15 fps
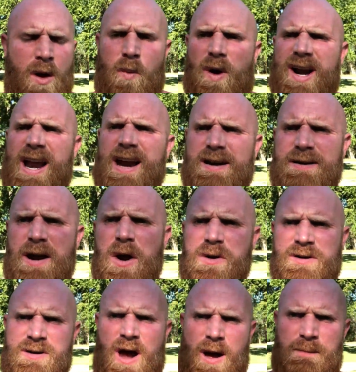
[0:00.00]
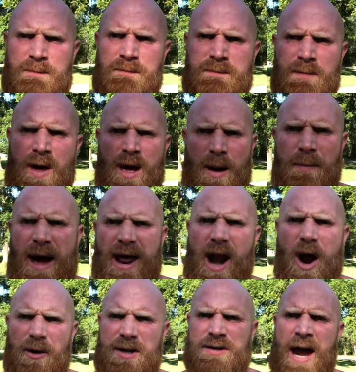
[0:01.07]
We need to do something about
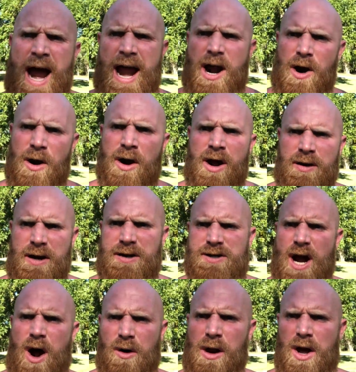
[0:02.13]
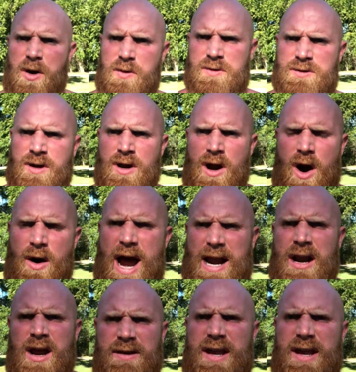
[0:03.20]
all this hair that y'all lose, all right?